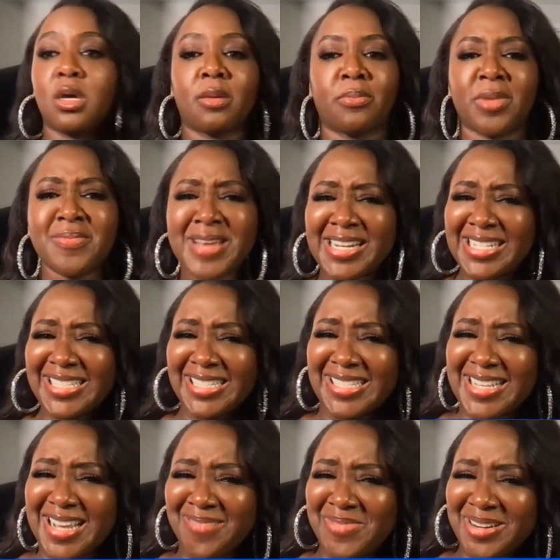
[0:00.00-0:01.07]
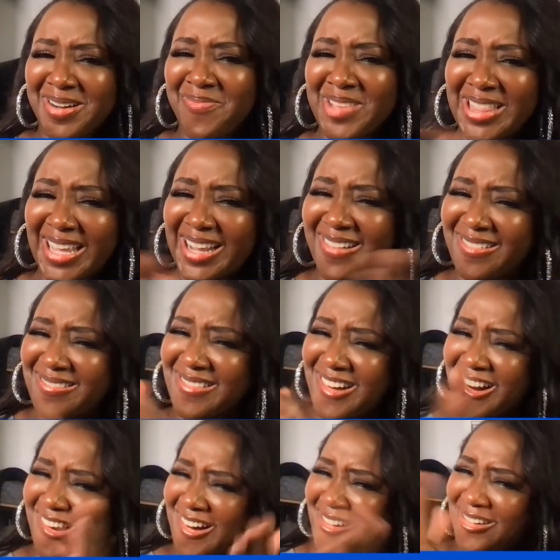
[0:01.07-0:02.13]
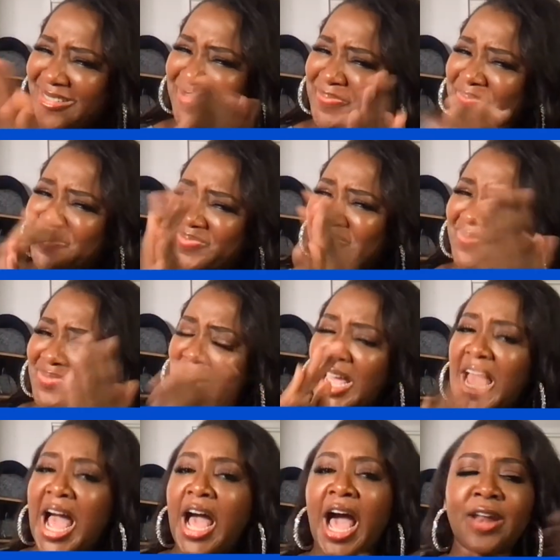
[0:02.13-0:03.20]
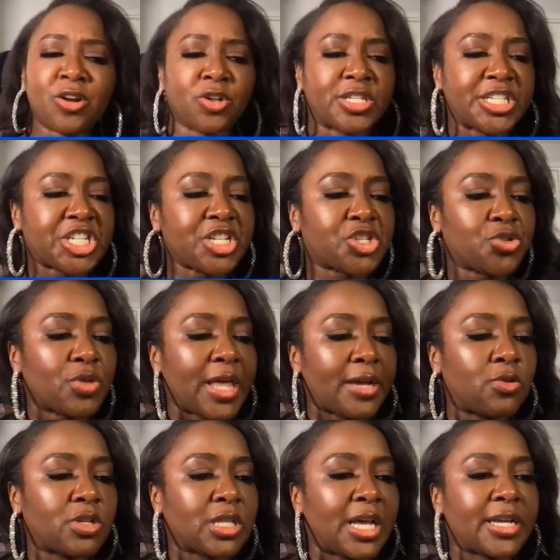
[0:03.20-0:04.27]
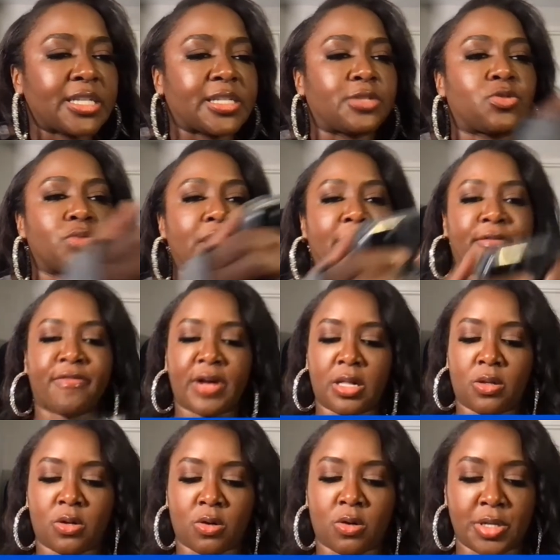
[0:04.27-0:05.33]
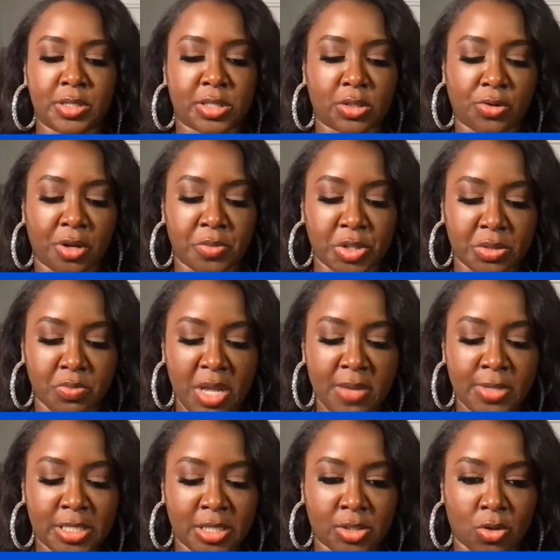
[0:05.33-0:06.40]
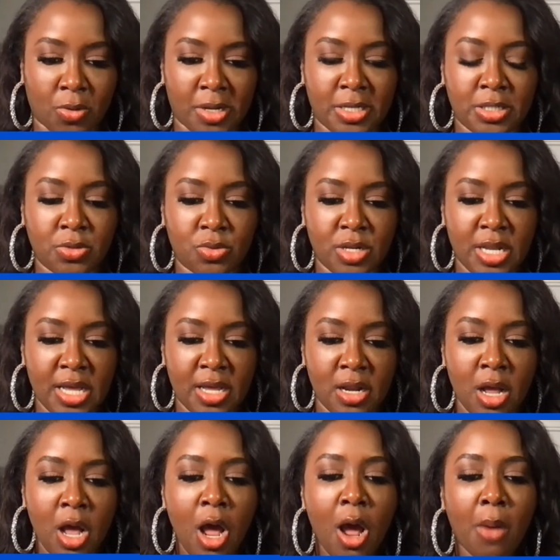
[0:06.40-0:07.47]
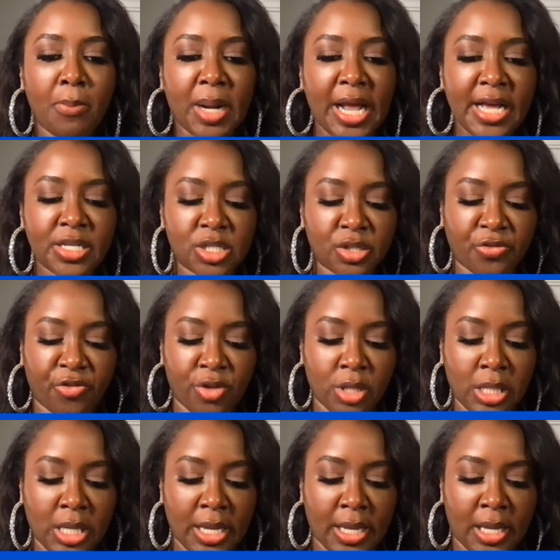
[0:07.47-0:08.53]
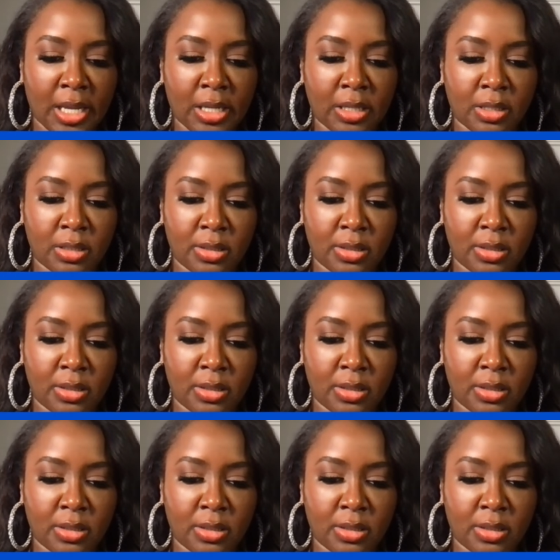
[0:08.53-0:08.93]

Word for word: maybe i need to dm her and be like girl i don't know does she do that online because i do not follow her on instagram because maybe she's already doing that but I just feel like